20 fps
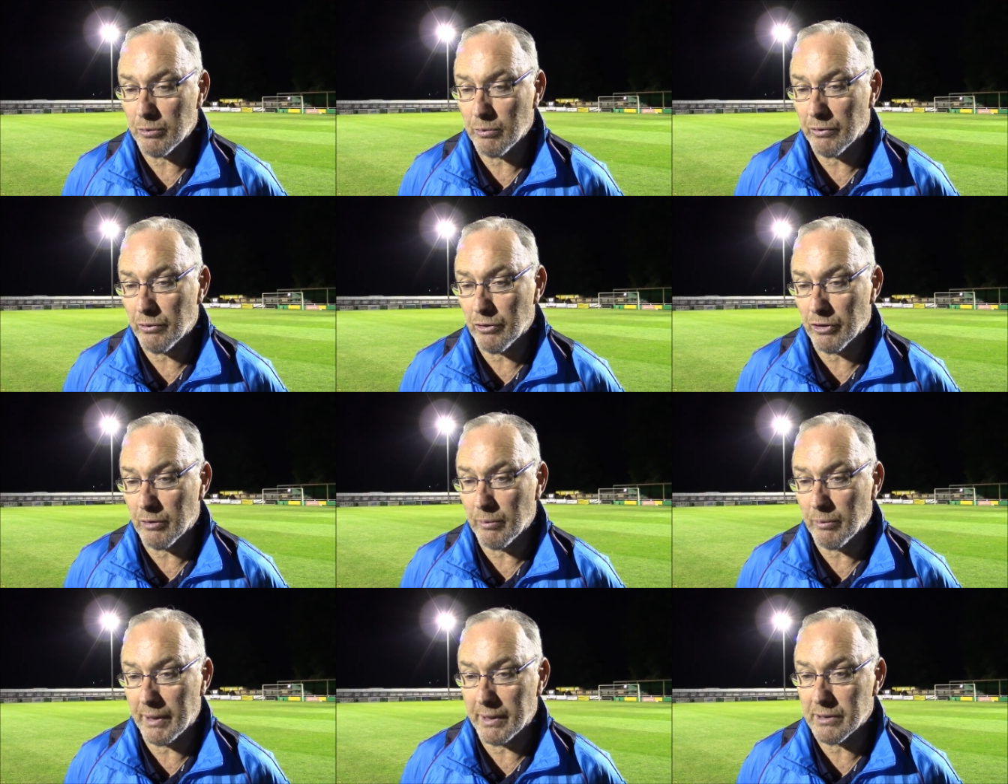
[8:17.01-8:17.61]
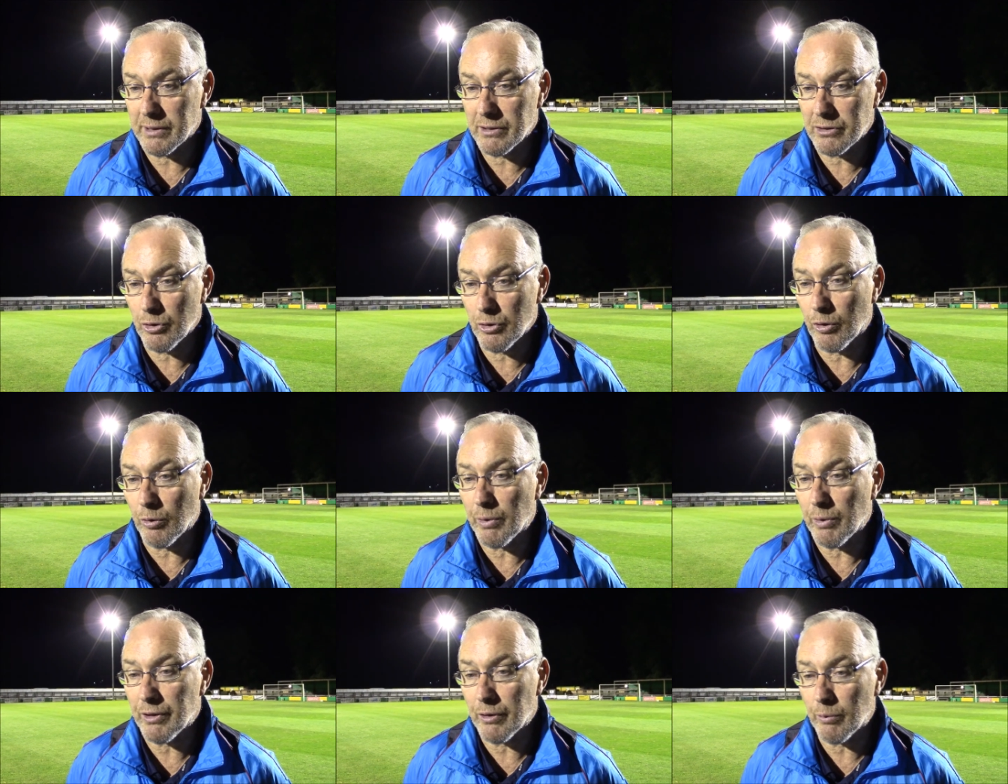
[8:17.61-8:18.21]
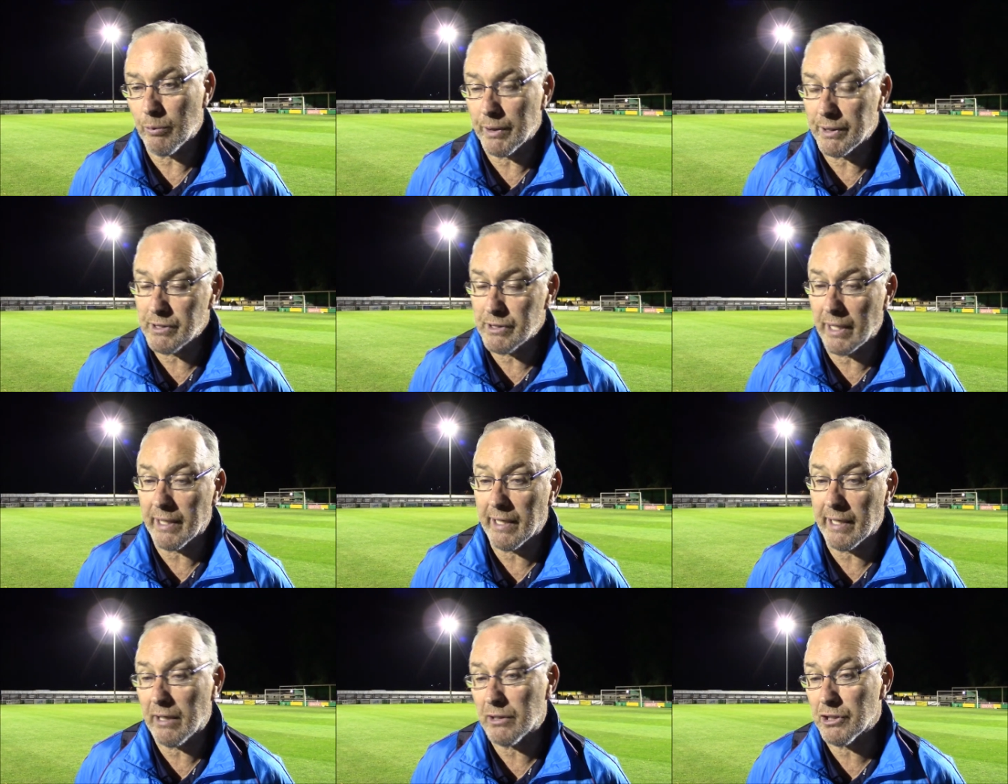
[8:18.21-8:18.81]
We've got to make sure that we
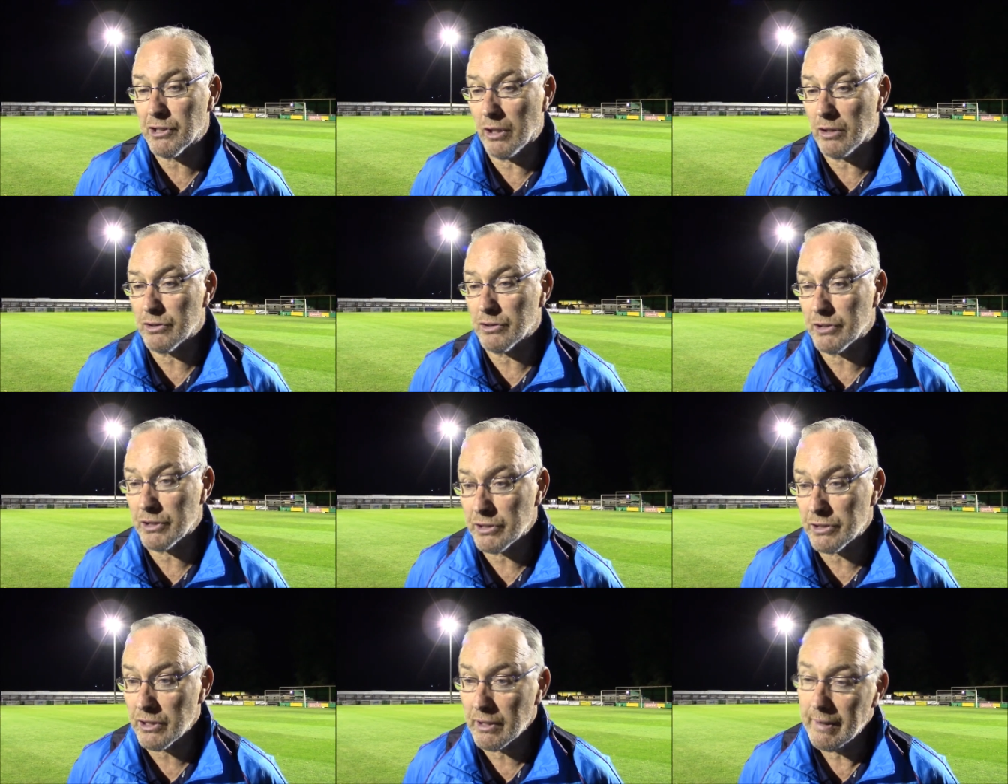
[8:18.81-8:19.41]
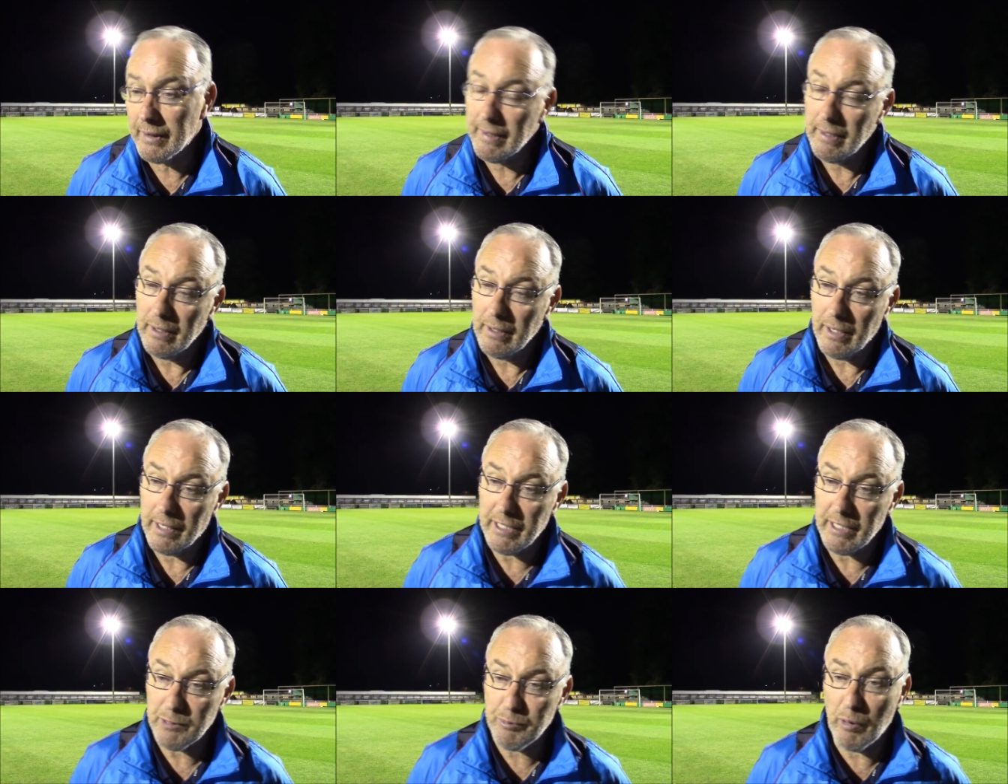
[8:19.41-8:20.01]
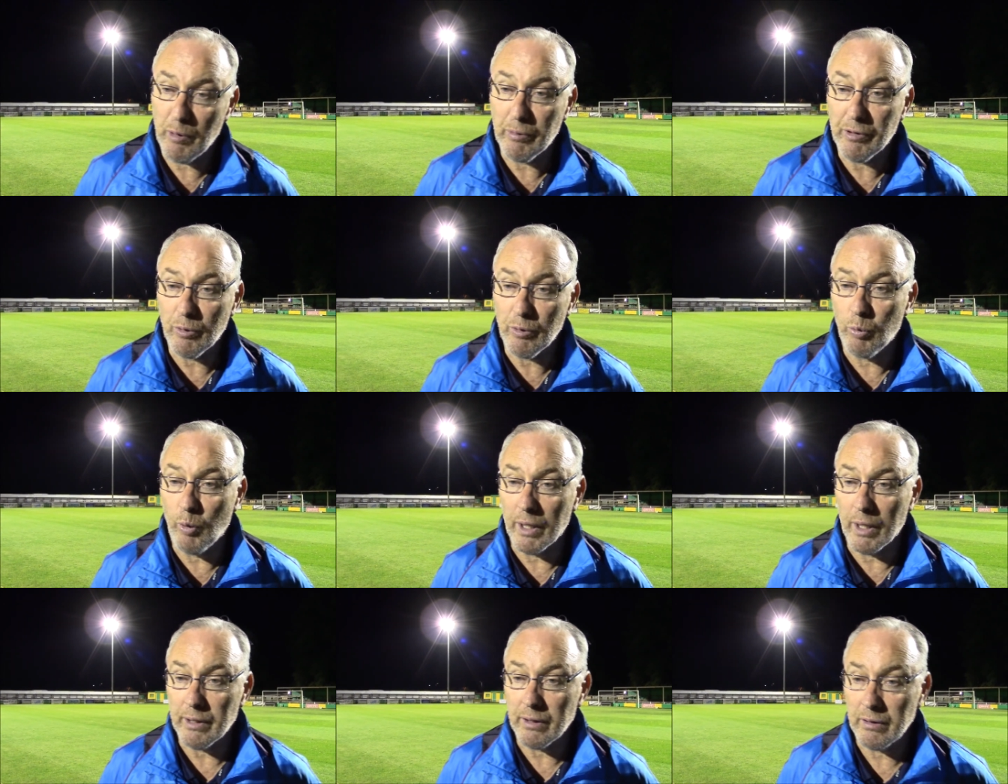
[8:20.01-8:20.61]
take our chances, and that's probably the
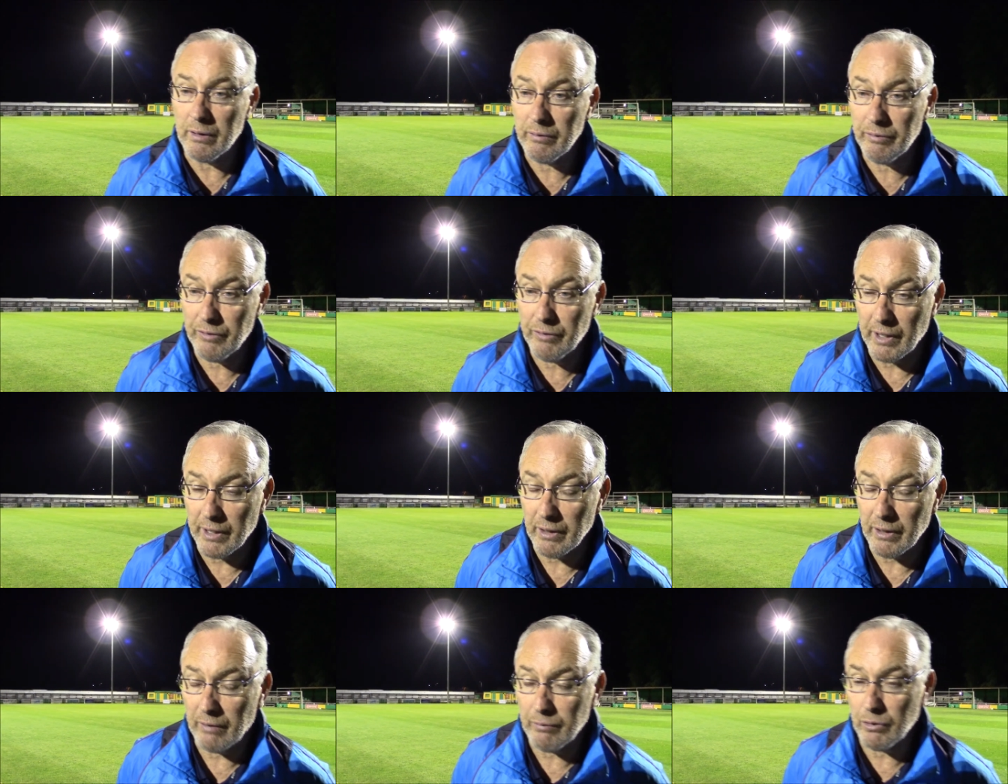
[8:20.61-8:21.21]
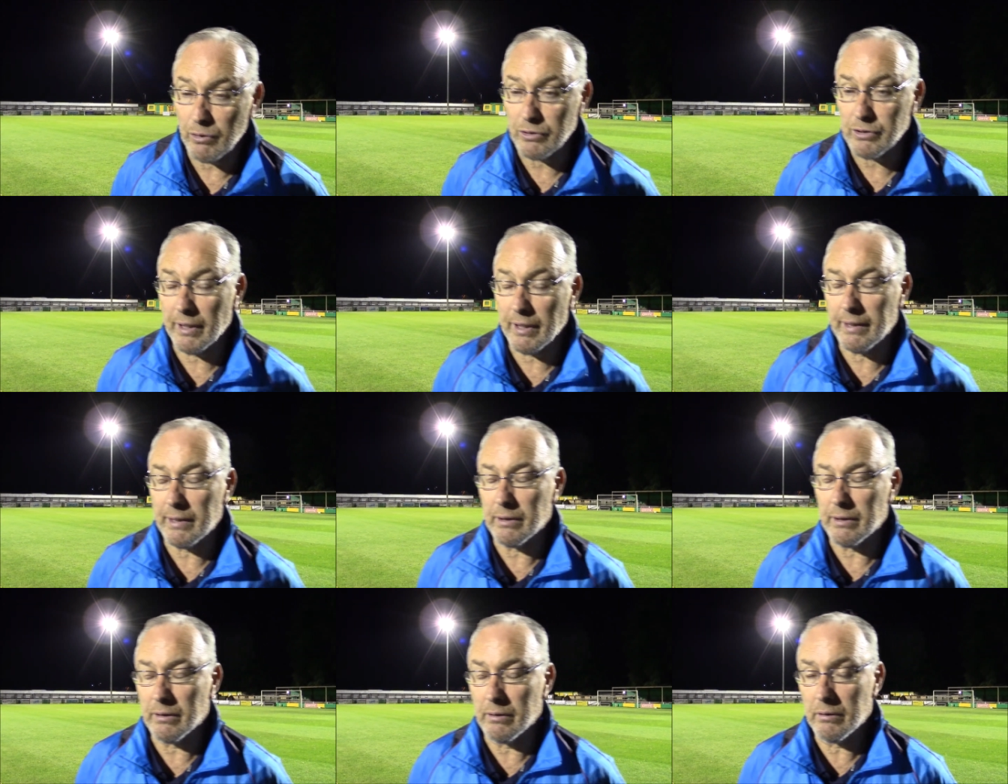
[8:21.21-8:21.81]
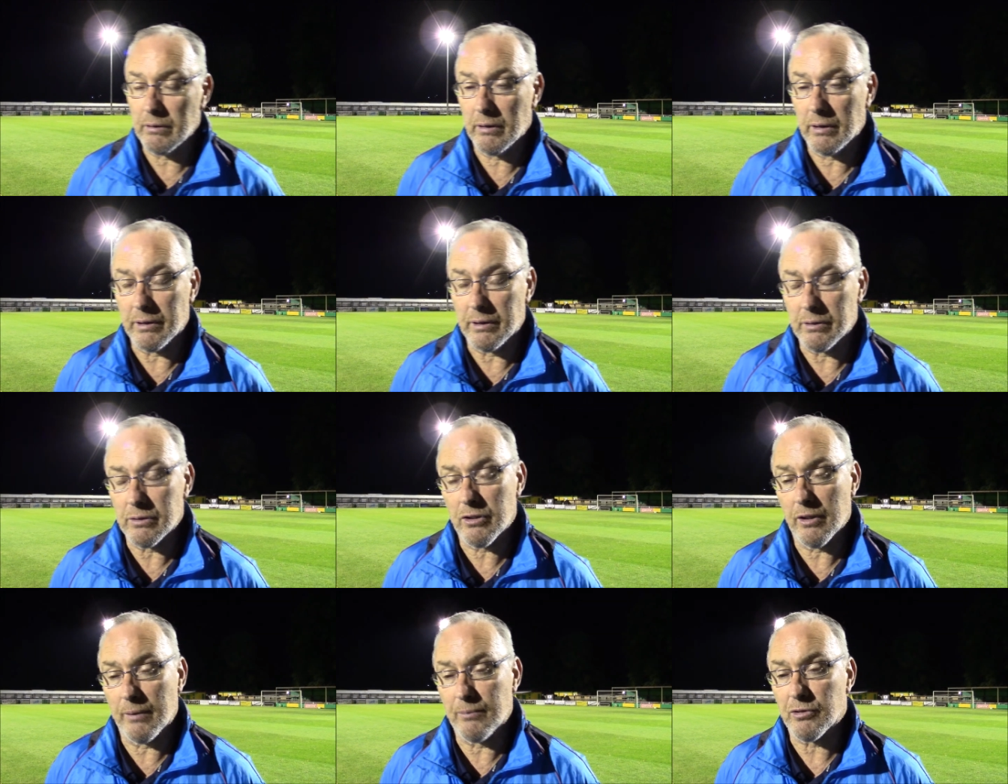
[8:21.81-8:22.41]
one thing that I've looked at in
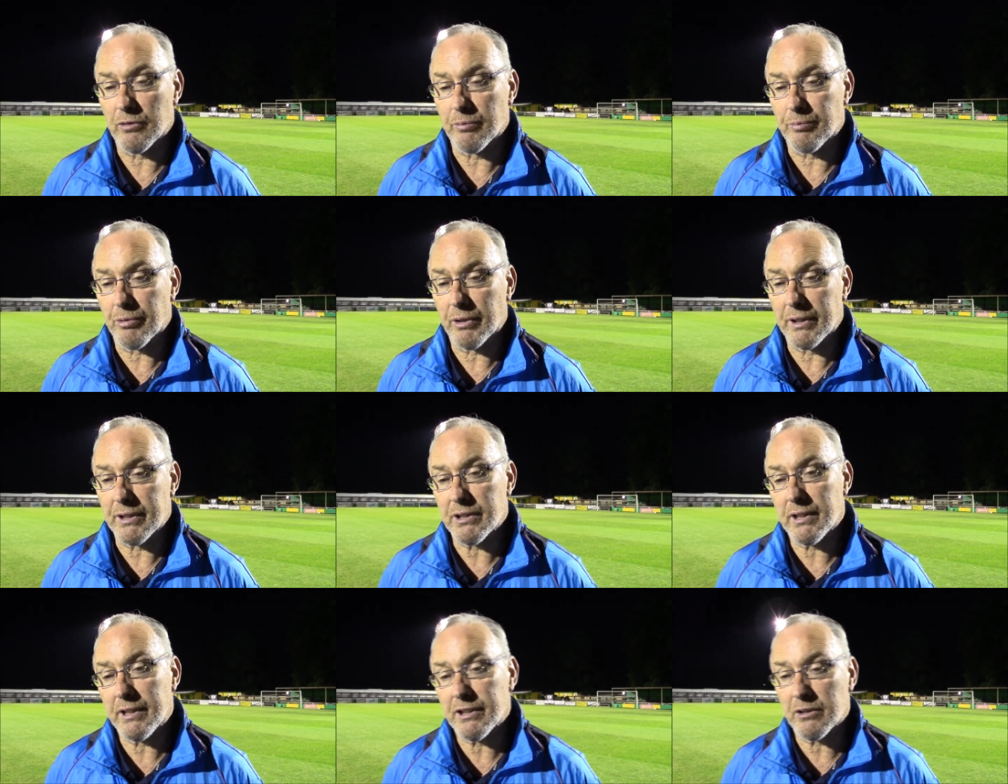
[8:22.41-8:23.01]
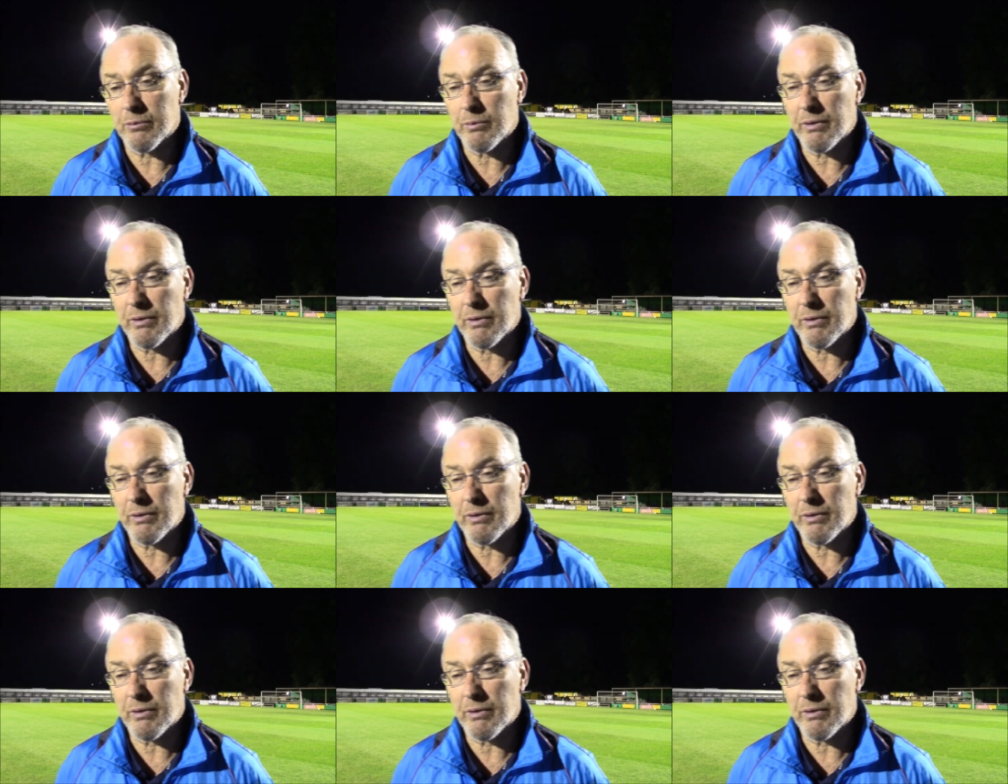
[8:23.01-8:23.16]
terms of pre-season.